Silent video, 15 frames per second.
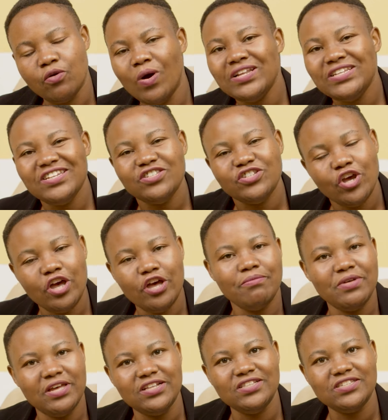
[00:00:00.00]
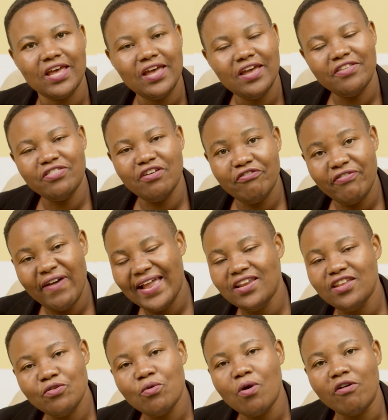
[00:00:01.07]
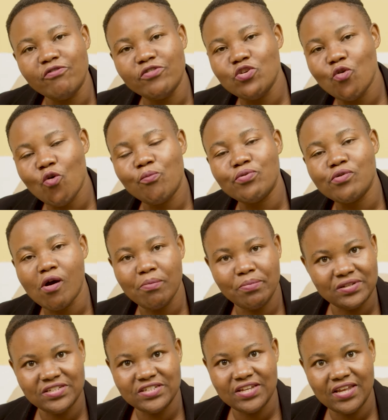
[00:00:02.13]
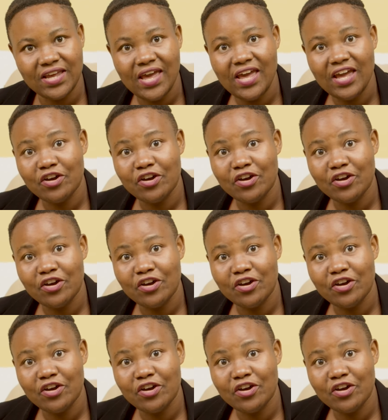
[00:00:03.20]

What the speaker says: What determines the value of your property?